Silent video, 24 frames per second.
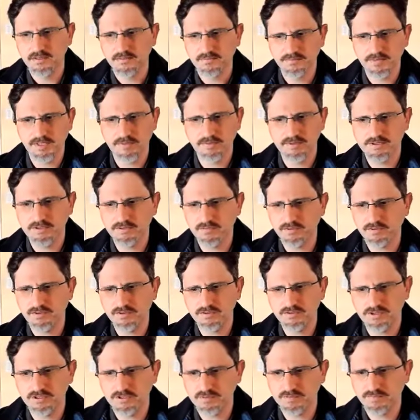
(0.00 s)
maybe someone
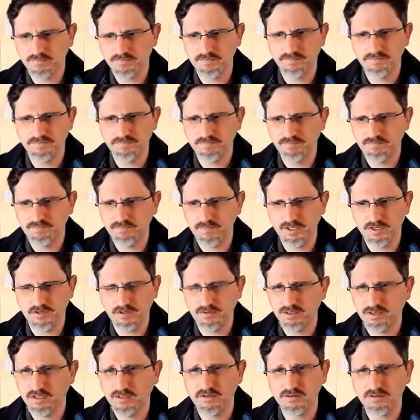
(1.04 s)
who's just,
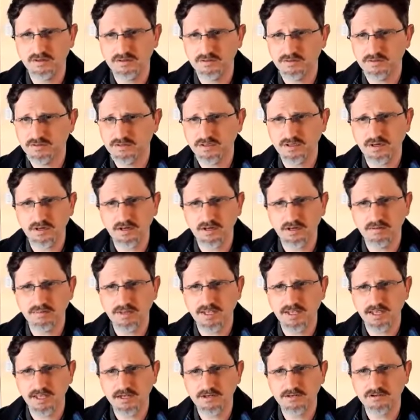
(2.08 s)
either started by
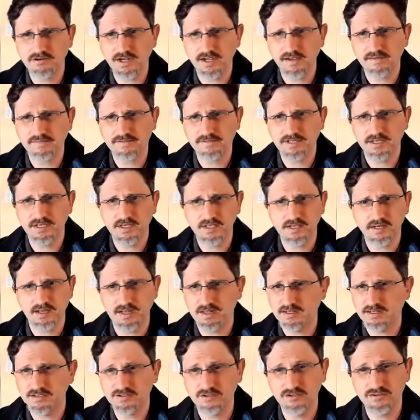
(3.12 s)
hand drafting and
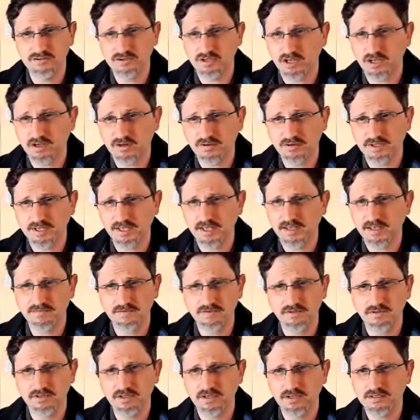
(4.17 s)
has used AutoCAD for
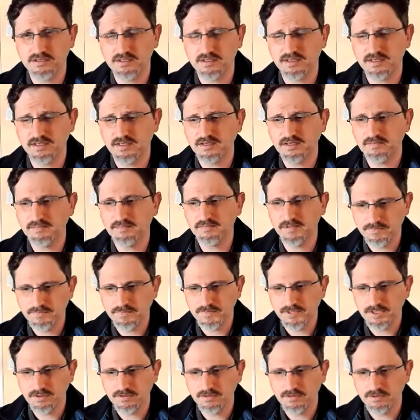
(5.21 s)
a long time.
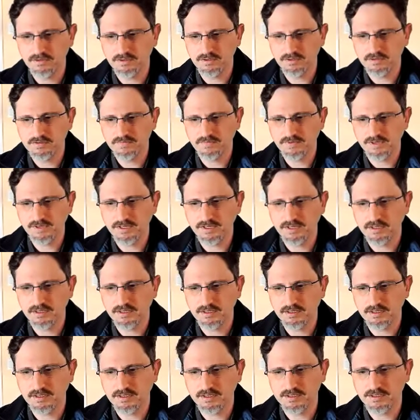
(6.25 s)
It's very
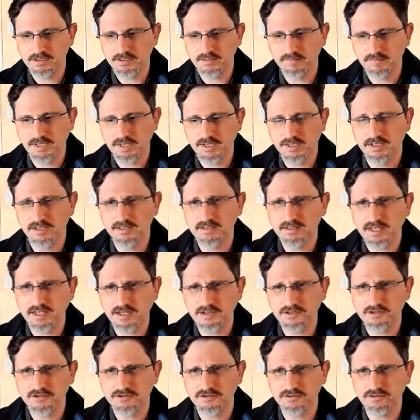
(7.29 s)
easy to make
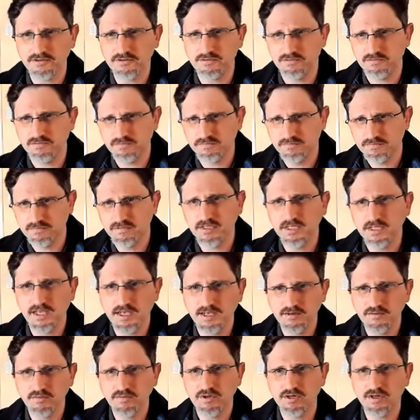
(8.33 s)
intentional
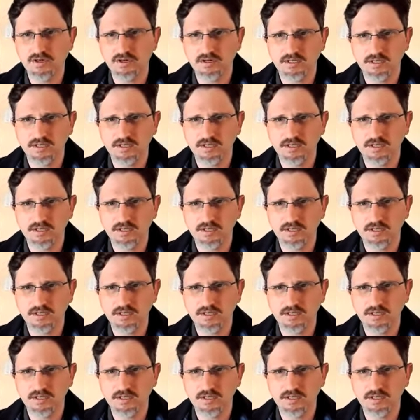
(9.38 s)
line work,